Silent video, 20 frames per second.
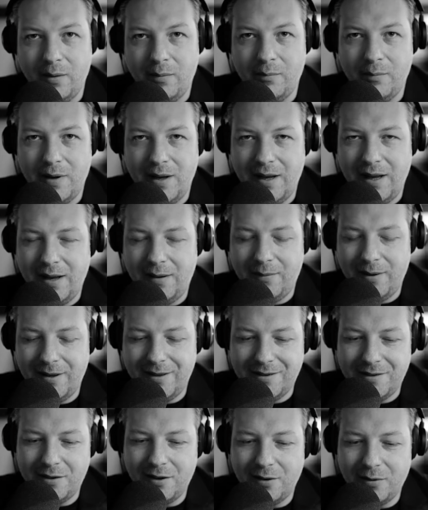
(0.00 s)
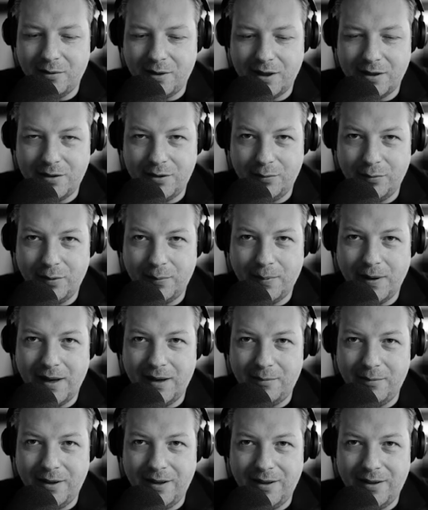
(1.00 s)
My name is Gianluca
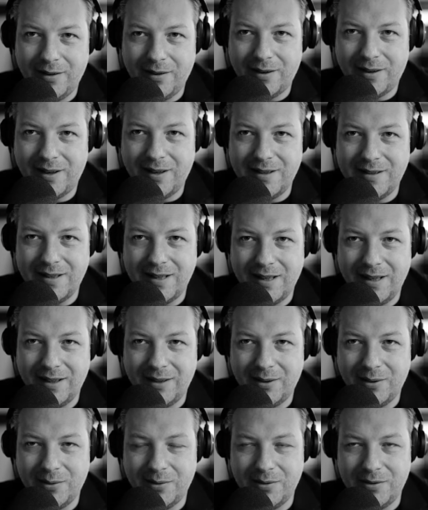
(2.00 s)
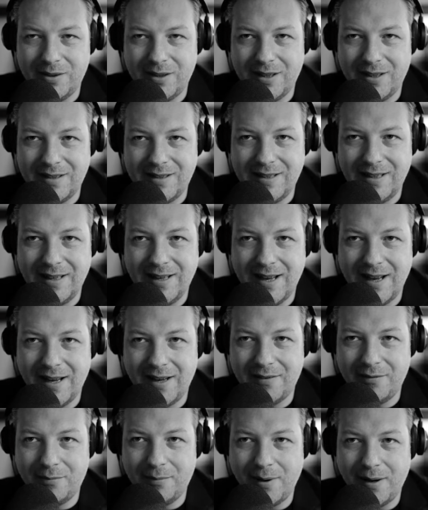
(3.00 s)
Cinquepalmi. You're listening to GLC
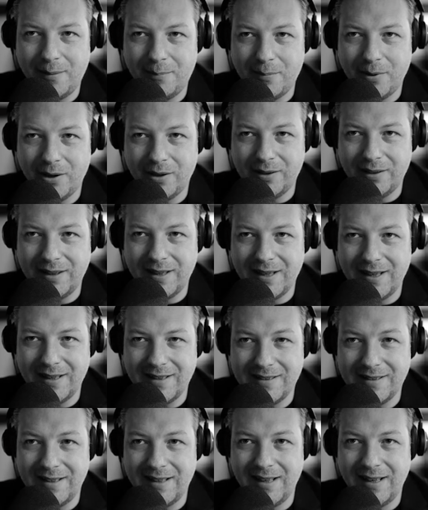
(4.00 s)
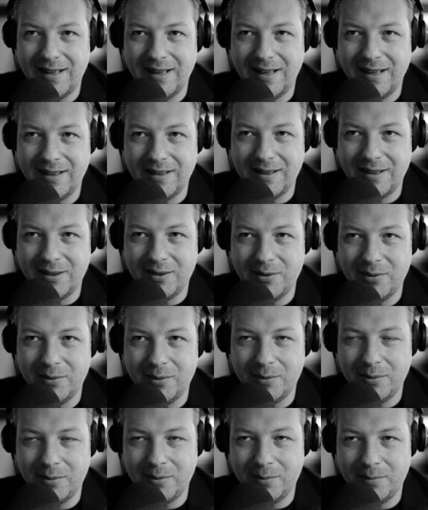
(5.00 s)
Live, my podcast dedicated
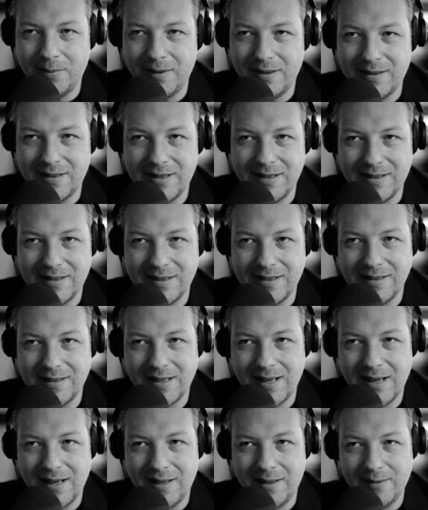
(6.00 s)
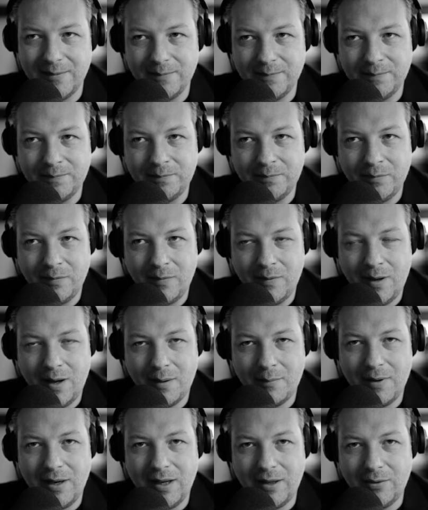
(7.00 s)
to business design.
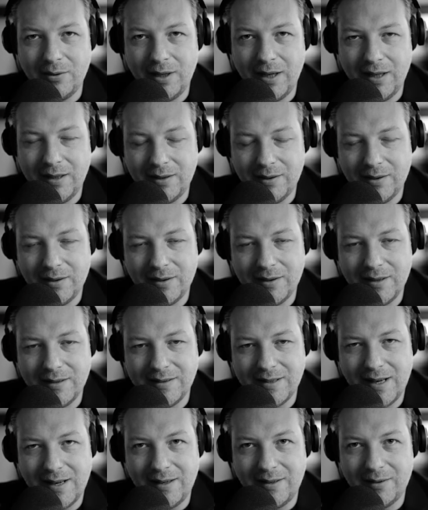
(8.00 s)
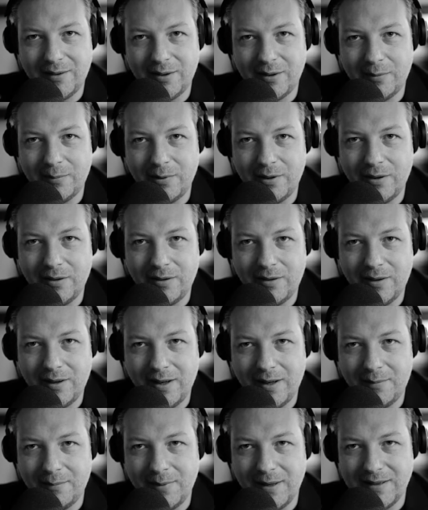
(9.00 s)
I'm an educator, design entrepreneur,
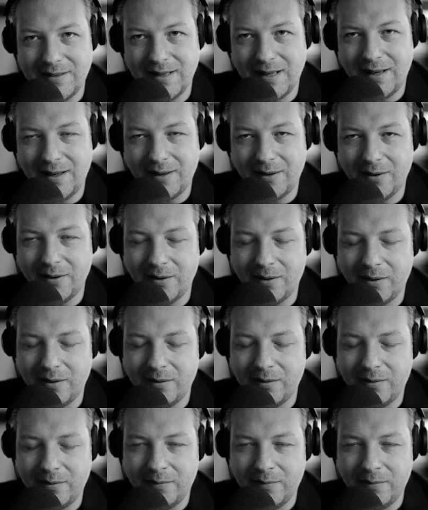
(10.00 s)
and best-selling author.